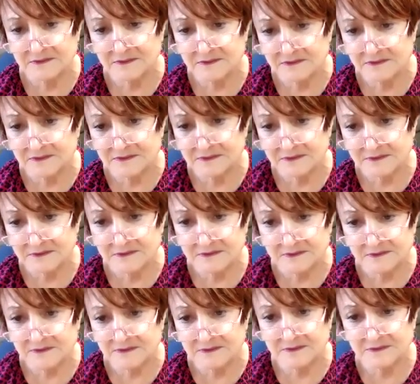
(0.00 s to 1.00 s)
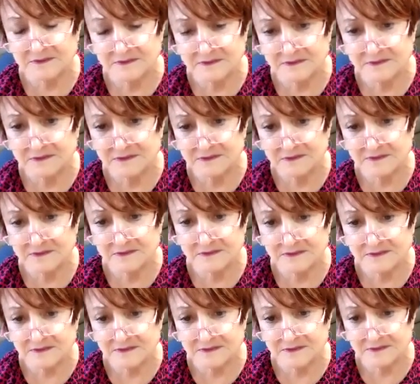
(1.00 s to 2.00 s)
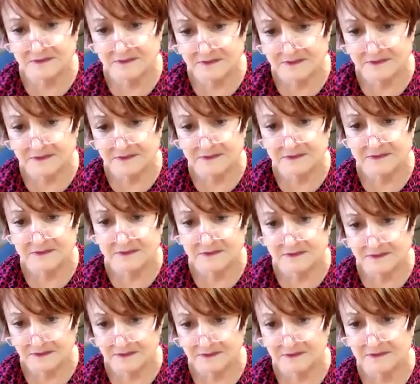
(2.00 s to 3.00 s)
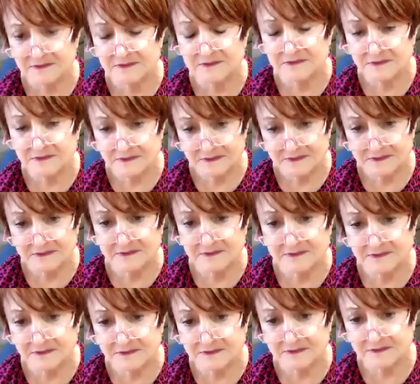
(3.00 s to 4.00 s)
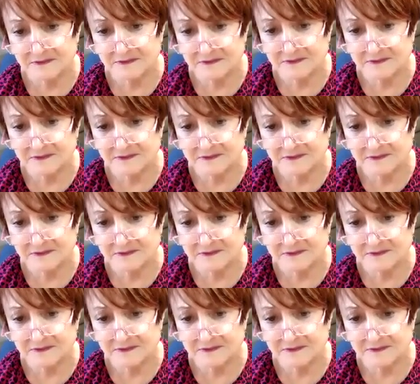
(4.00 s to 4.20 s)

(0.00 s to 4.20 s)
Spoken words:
[no speech]